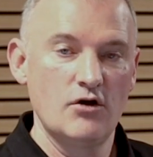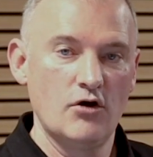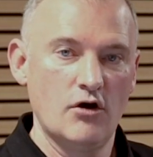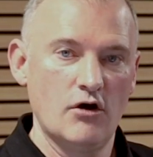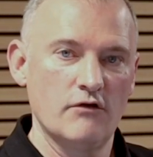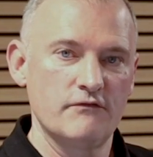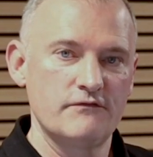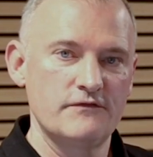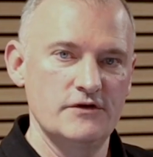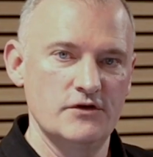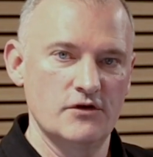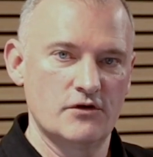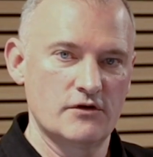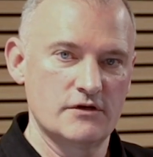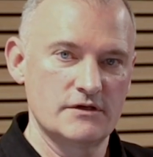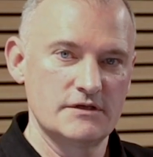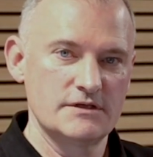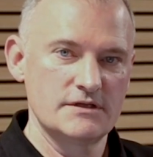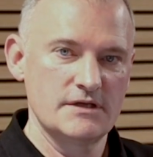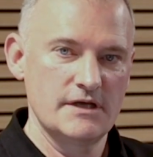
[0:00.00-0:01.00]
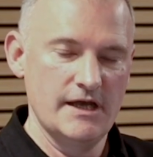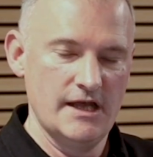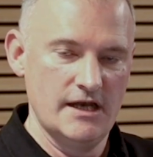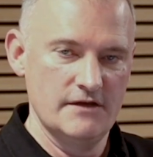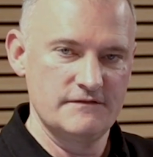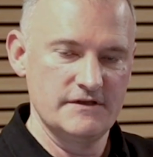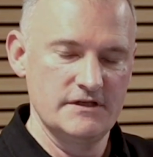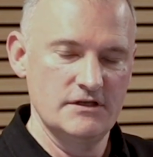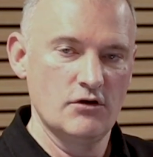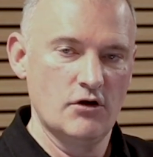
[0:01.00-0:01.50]
of your
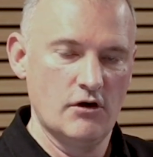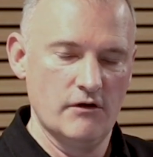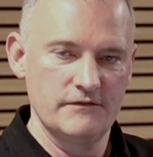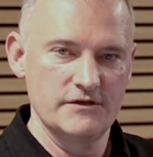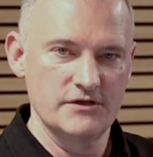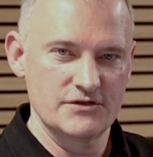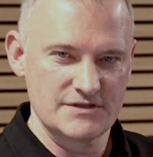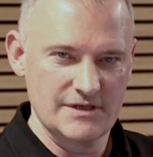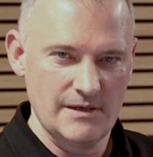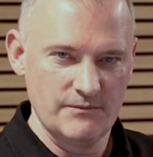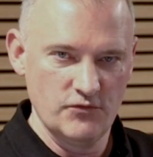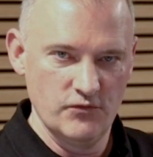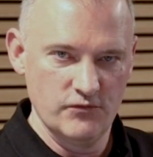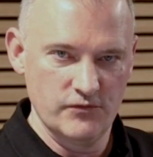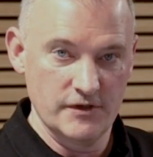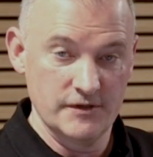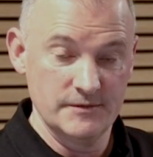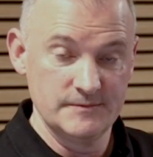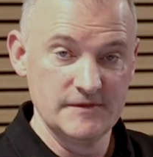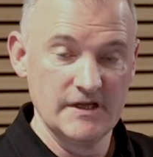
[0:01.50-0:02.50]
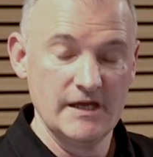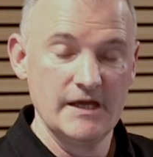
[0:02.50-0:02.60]
LFE, of your subwoofer,